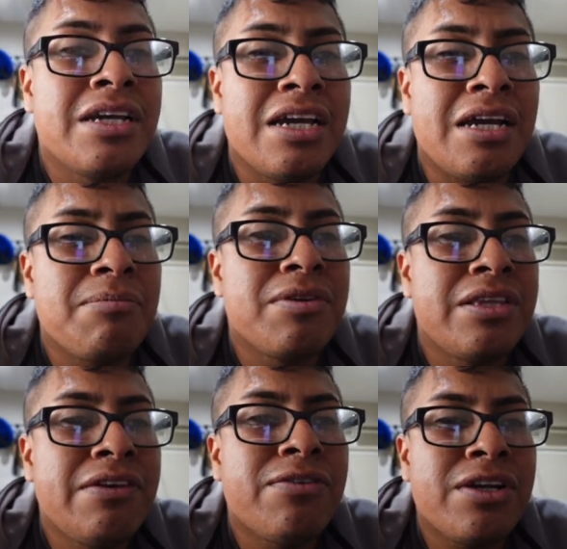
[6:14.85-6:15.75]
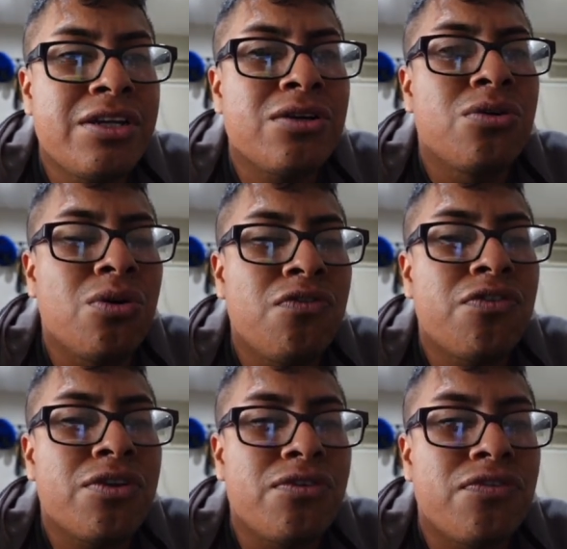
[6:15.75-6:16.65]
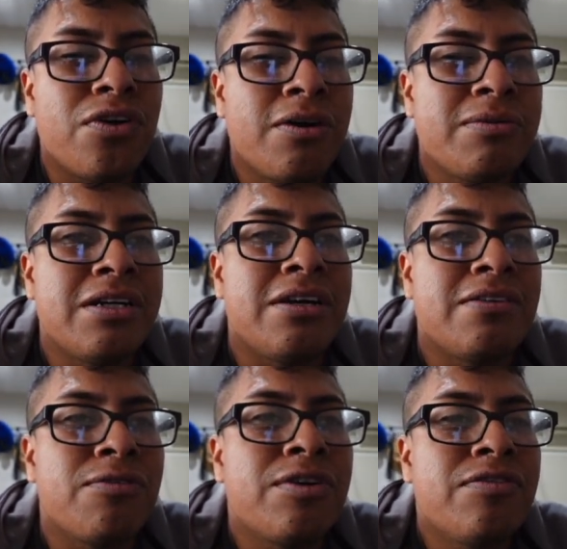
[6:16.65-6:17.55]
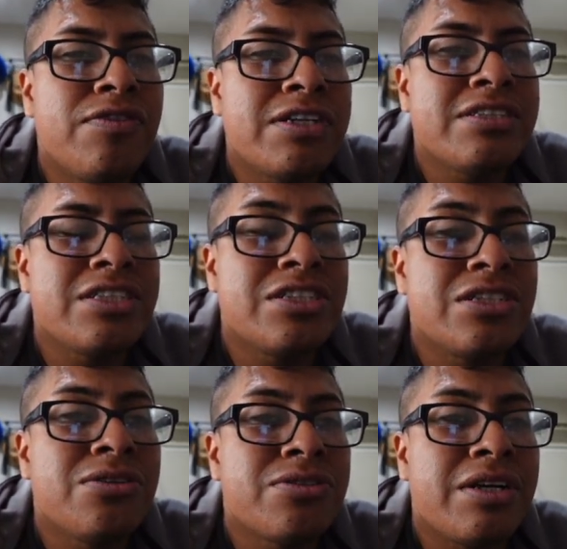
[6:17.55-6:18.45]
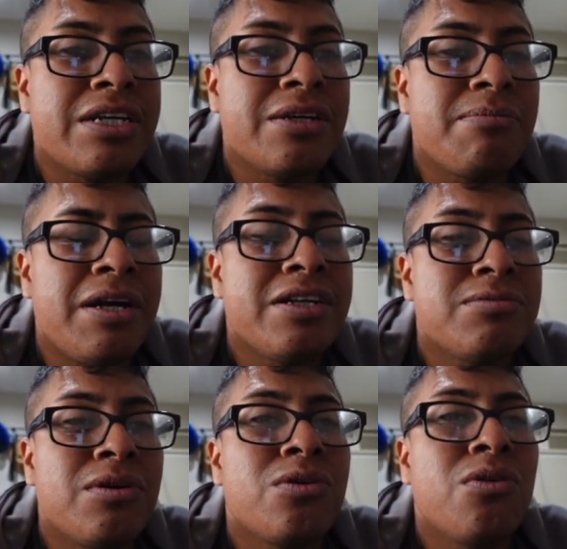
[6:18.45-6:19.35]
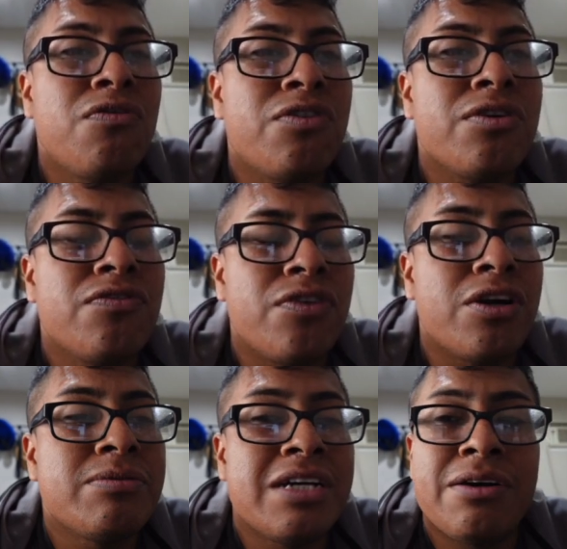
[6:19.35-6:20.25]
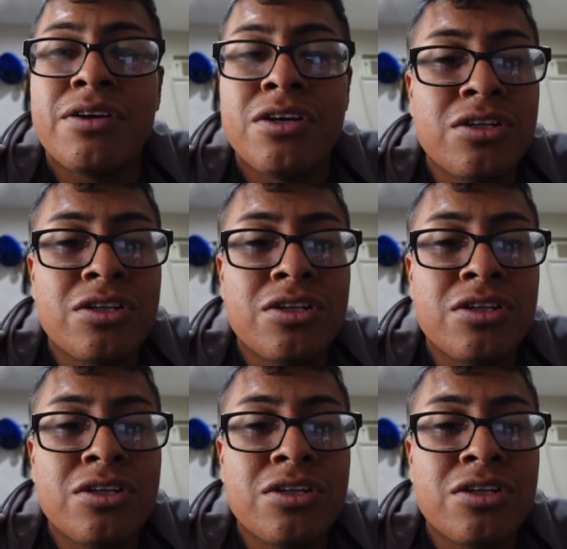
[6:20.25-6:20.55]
And I believe we're going to go for the farm down. If we're investing shields right here, might as well go for the farm down.